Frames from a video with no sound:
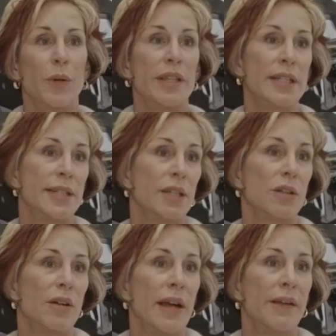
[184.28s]
what these
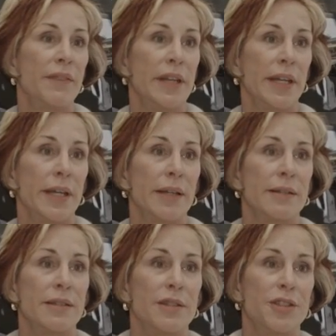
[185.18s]
aircraft did
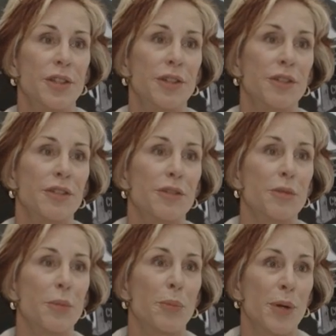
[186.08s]

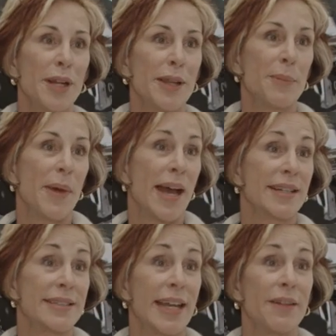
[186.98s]
to bring them back
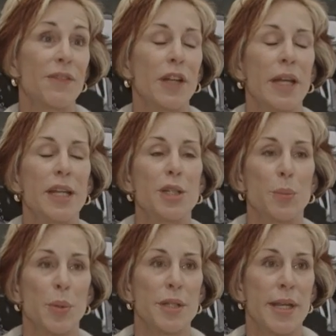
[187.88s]
safely, to
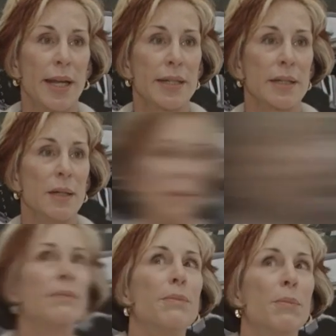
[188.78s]
protect them.
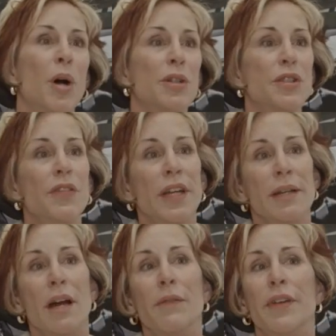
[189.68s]
Most
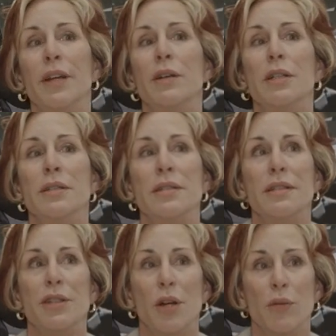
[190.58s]
Vietnam veterans
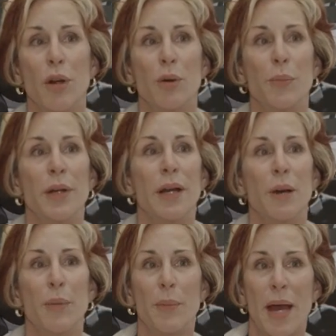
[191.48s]
don't open
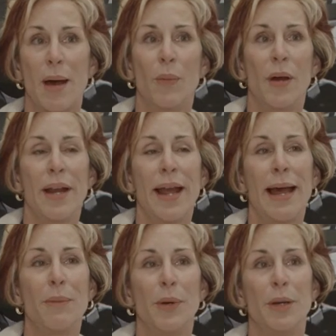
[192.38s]
up about what
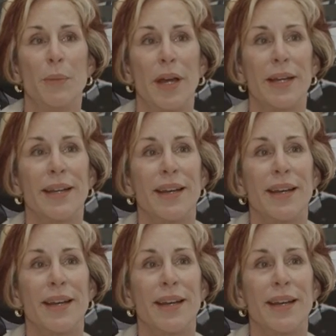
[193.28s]
happened, but